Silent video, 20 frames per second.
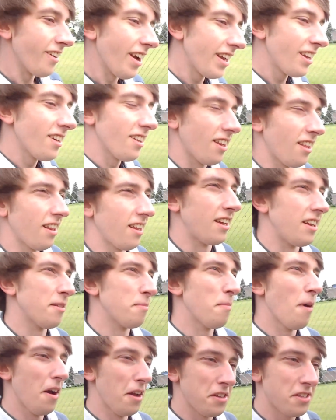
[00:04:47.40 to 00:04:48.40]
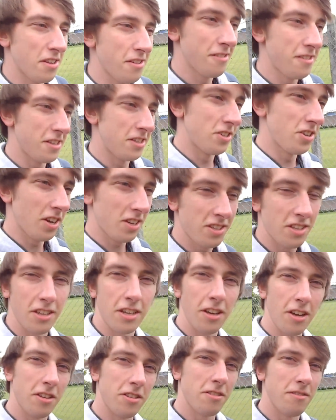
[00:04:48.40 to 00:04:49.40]
regularly, but it's only just
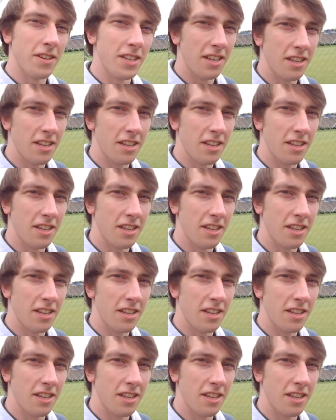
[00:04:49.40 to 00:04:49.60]
occurred to me